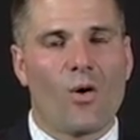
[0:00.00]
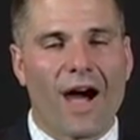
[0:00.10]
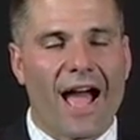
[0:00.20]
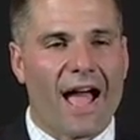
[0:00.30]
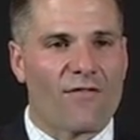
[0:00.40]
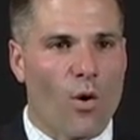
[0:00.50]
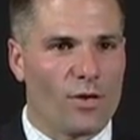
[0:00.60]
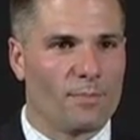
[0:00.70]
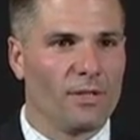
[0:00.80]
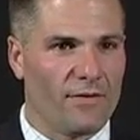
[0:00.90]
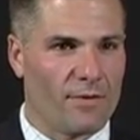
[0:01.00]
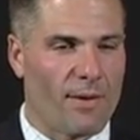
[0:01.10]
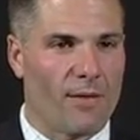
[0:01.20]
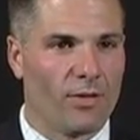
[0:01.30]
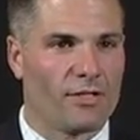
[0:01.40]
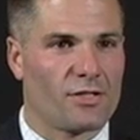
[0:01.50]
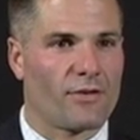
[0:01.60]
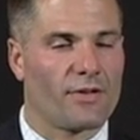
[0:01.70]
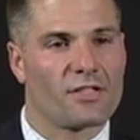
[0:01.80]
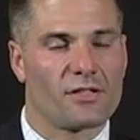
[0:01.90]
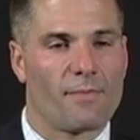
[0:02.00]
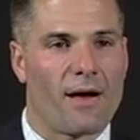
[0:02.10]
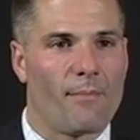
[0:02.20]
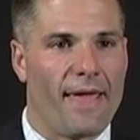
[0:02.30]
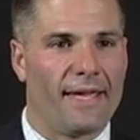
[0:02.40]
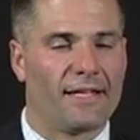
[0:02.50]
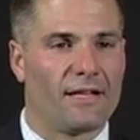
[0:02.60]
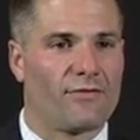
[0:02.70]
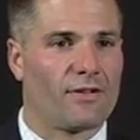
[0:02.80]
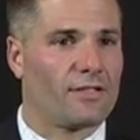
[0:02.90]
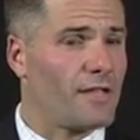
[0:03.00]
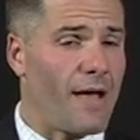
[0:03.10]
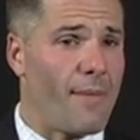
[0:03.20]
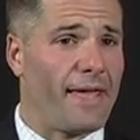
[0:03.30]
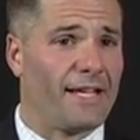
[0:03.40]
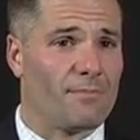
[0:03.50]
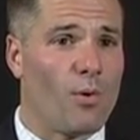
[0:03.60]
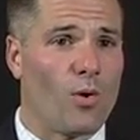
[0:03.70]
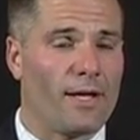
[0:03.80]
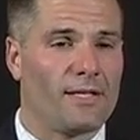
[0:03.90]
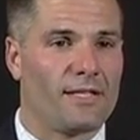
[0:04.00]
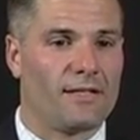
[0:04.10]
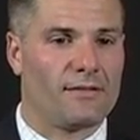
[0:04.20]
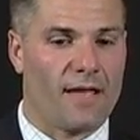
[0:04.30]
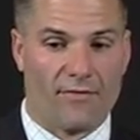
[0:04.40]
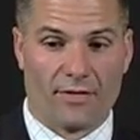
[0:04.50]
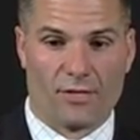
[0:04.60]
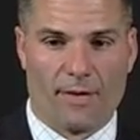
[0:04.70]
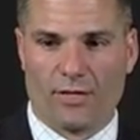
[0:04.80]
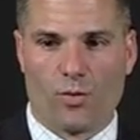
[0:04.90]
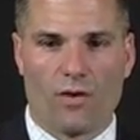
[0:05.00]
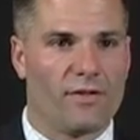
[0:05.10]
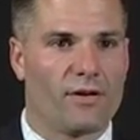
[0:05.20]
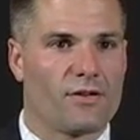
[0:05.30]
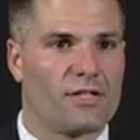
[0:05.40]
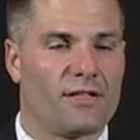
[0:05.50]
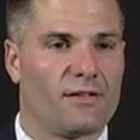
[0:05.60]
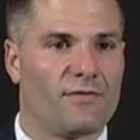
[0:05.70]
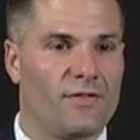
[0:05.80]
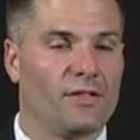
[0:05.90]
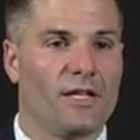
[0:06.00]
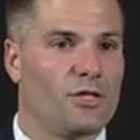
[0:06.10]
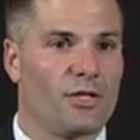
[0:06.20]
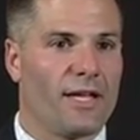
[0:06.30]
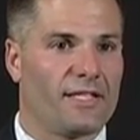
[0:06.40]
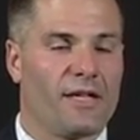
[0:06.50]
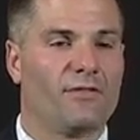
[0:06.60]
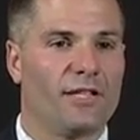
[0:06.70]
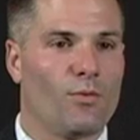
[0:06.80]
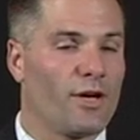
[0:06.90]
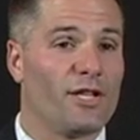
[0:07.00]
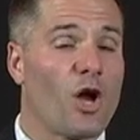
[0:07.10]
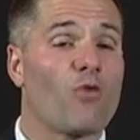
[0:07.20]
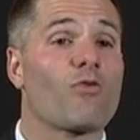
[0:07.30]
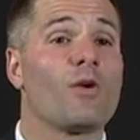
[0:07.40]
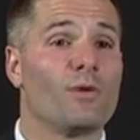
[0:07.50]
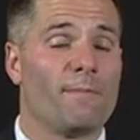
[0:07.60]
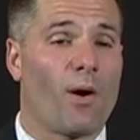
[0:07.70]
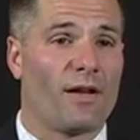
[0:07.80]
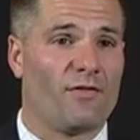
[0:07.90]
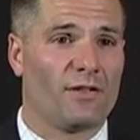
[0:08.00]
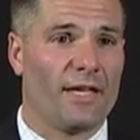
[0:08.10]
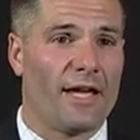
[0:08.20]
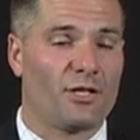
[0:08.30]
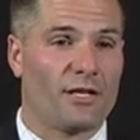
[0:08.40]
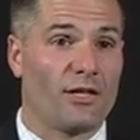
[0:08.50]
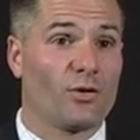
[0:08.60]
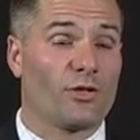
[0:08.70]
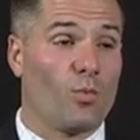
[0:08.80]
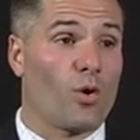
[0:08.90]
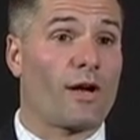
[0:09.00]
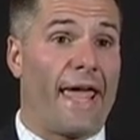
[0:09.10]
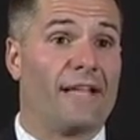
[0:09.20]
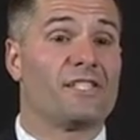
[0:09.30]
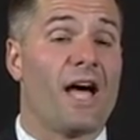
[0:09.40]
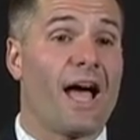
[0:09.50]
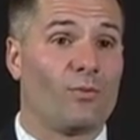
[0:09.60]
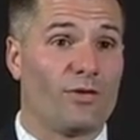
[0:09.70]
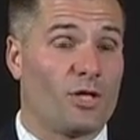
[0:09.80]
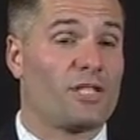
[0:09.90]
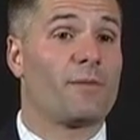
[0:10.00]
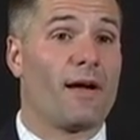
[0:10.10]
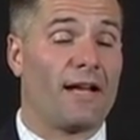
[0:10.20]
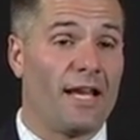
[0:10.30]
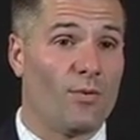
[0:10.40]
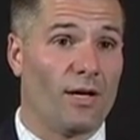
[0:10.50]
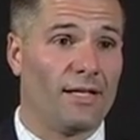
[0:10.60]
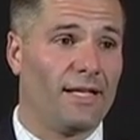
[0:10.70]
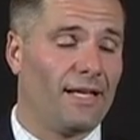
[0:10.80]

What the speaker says: Well, I've always believed that public service is about making a difference, not making a point. And having spent 12 years in a village like Tivoli, where you don't run with party affiliation, I learned to work hands-on with just about anyone.